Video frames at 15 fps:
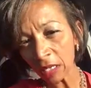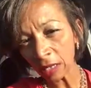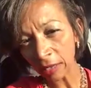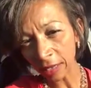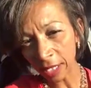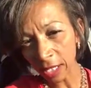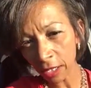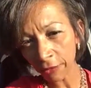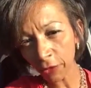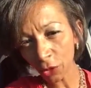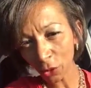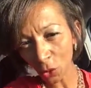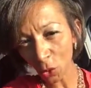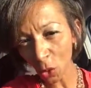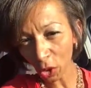Live
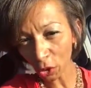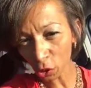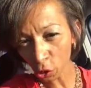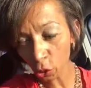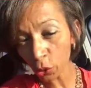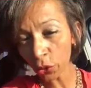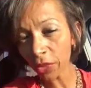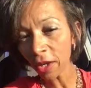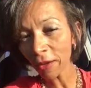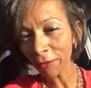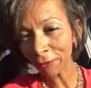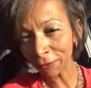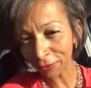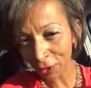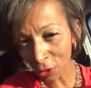your truth,
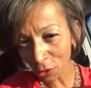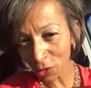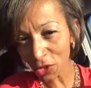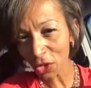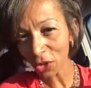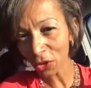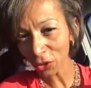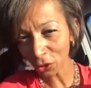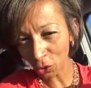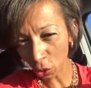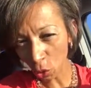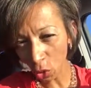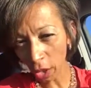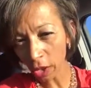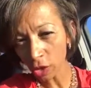vote
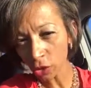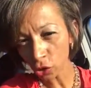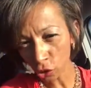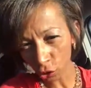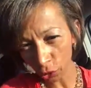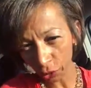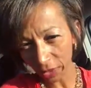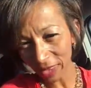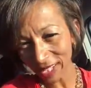your truth.